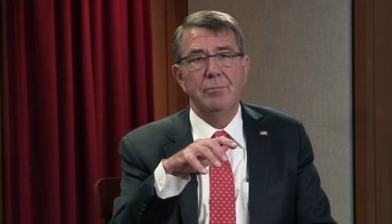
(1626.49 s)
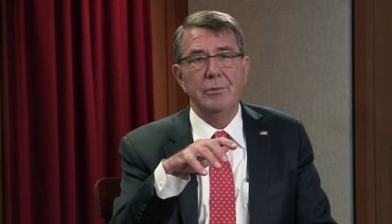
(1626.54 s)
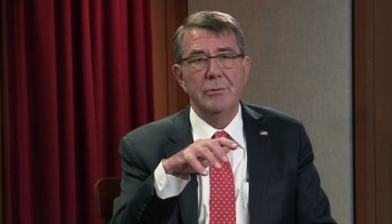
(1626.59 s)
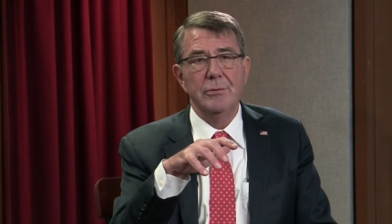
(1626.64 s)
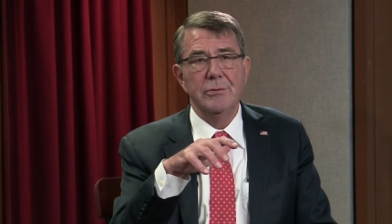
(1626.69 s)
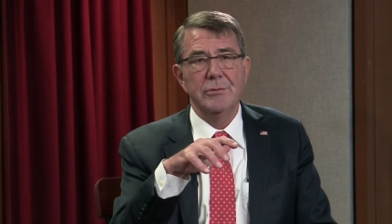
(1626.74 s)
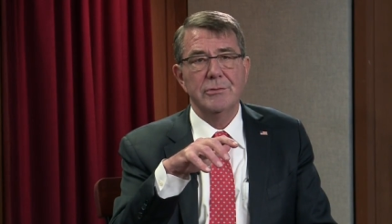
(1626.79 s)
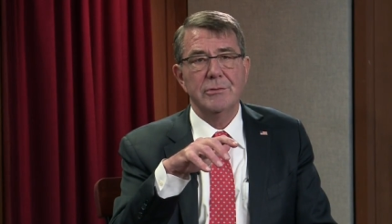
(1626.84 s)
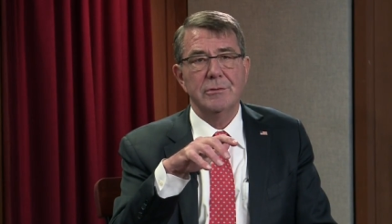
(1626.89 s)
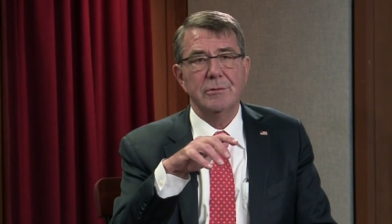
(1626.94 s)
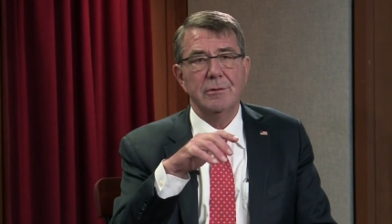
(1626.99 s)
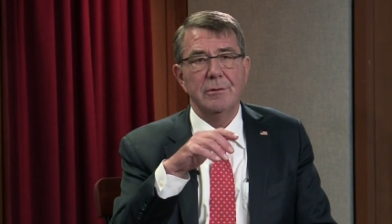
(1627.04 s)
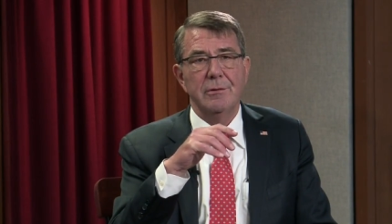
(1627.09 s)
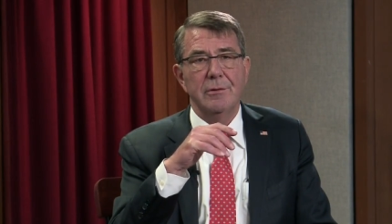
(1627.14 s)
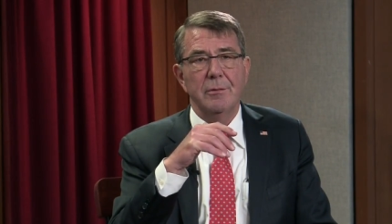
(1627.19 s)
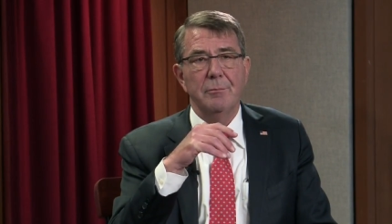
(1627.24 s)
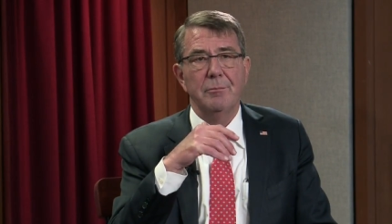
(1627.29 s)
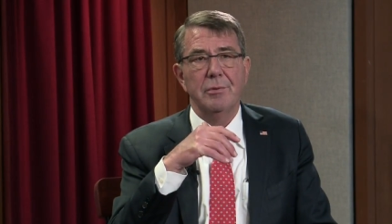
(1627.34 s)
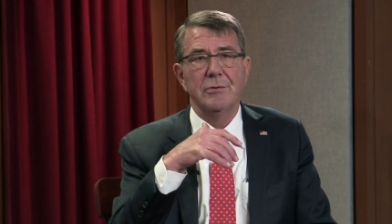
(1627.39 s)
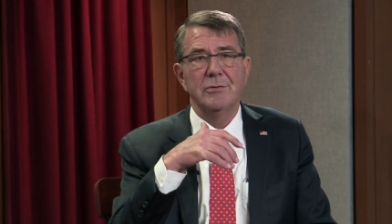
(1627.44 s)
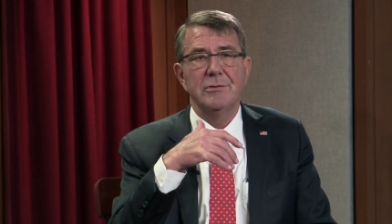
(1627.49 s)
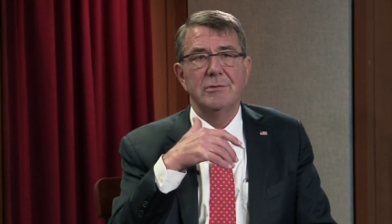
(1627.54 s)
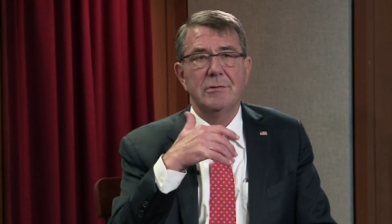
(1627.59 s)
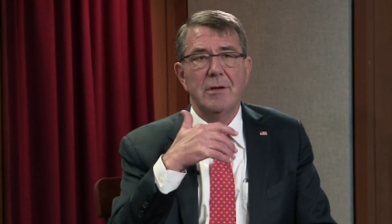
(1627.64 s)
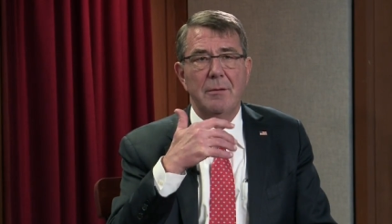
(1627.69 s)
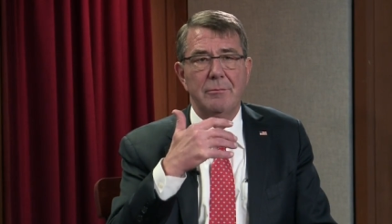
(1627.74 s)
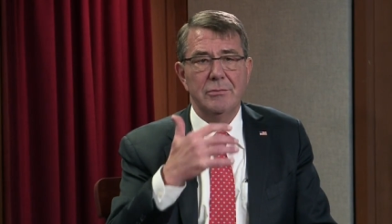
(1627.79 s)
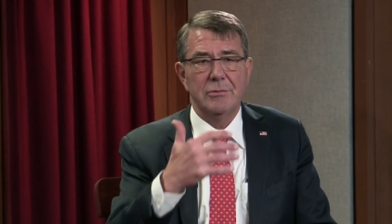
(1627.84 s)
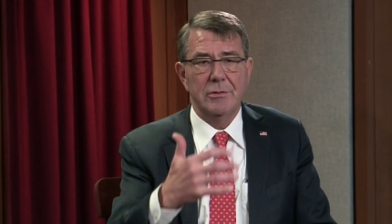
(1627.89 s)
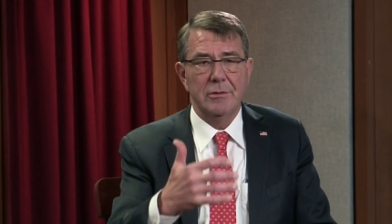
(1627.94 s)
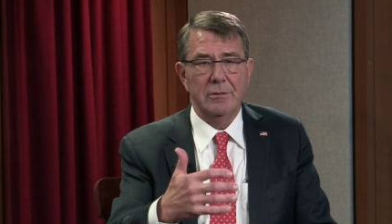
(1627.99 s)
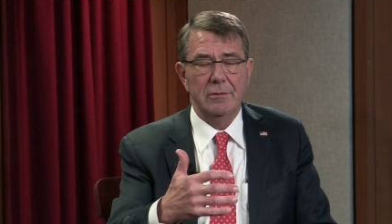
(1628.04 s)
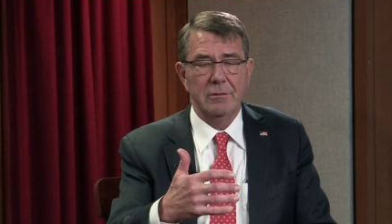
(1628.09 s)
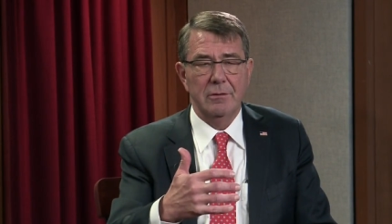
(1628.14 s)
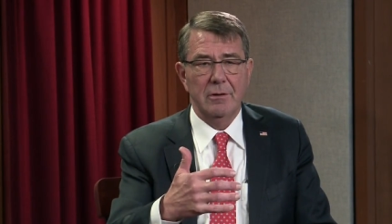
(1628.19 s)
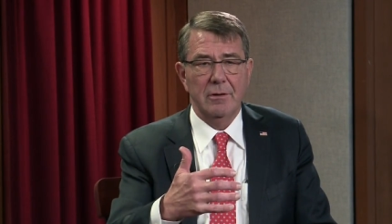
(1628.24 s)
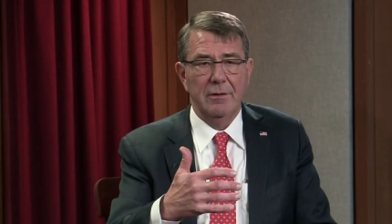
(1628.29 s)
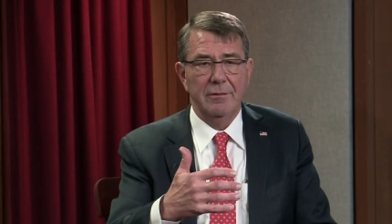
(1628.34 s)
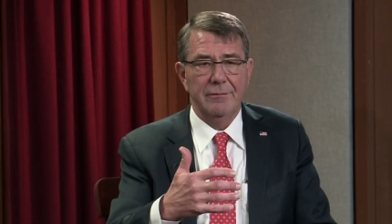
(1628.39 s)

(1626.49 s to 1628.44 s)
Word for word: boost the perception